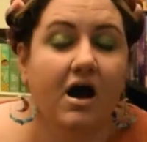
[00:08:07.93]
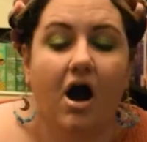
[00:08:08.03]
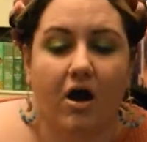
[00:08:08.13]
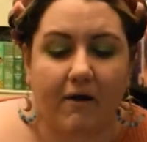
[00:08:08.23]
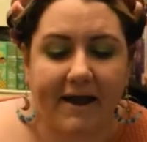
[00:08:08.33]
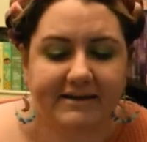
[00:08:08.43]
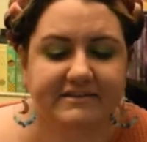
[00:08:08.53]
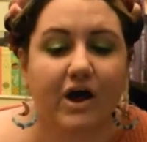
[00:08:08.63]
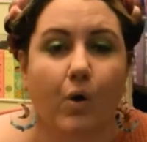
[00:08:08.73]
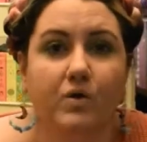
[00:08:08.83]
All right,
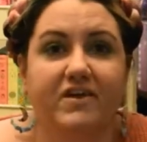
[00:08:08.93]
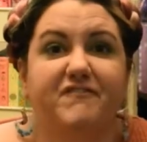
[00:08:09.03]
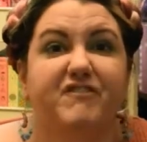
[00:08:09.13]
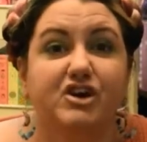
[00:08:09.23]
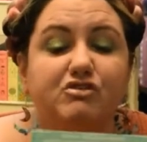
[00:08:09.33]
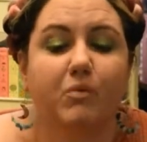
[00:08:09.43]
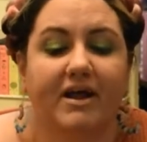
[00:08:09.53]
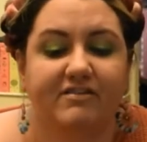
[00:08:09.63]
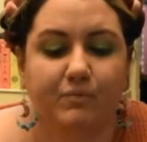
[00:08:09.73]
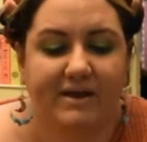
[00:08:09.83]
so the first
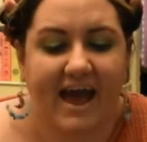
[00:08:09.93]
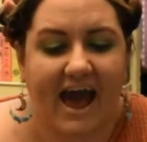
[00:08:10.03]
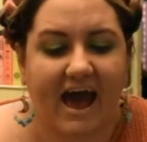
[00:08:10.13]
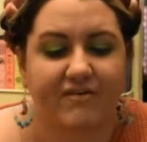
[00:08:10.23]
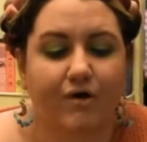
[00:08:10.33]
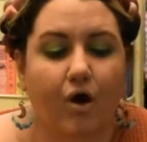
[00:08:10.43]
ones we have